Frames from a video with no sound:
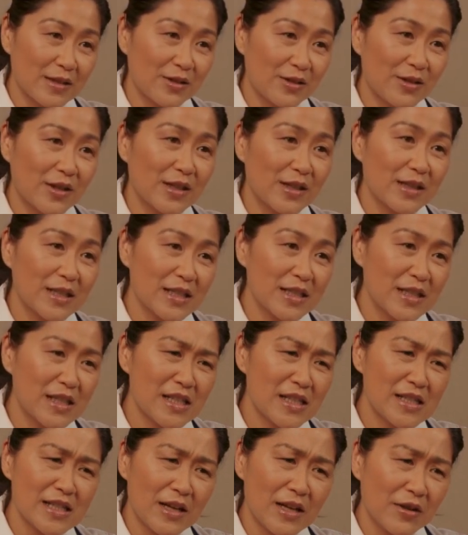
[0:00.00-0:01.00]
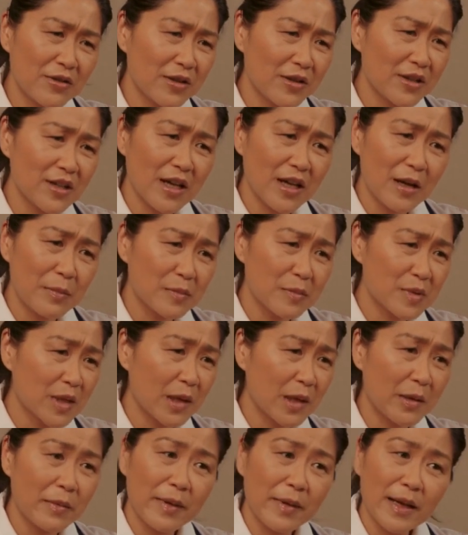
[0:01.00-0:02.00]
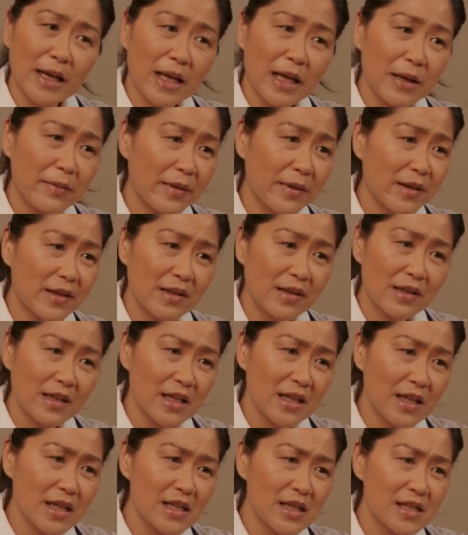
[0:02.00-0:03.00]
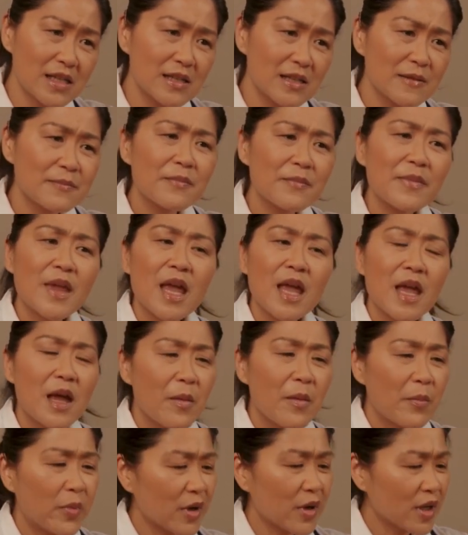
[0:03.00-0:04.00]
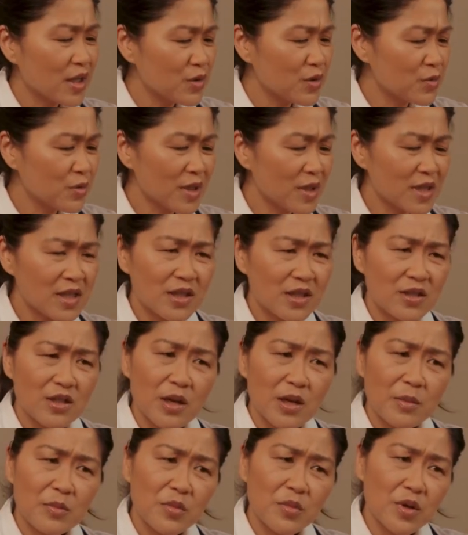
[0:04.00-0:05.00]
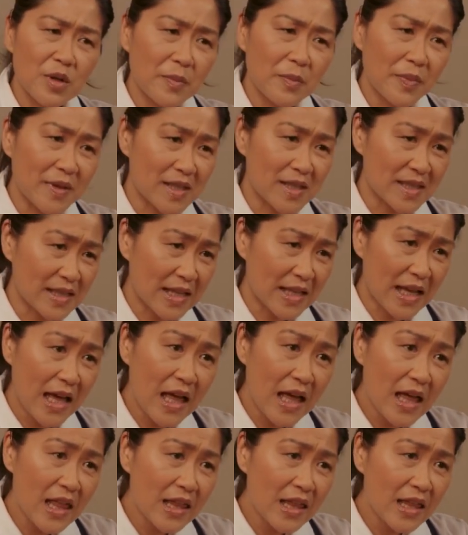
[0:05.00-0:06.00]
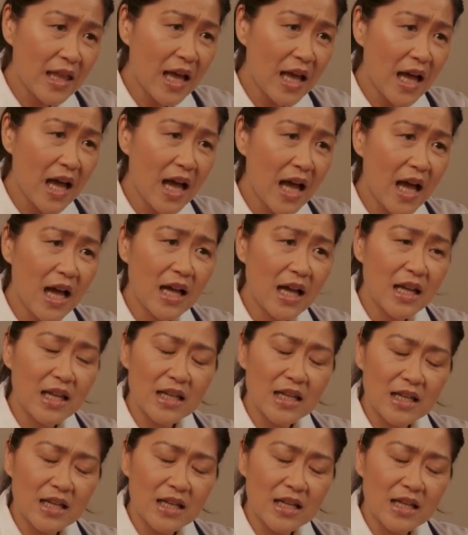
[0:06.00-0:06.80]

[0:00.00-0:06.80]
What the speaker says: So your liver will break down that alcohol first. And while it's breaking down this alcohol,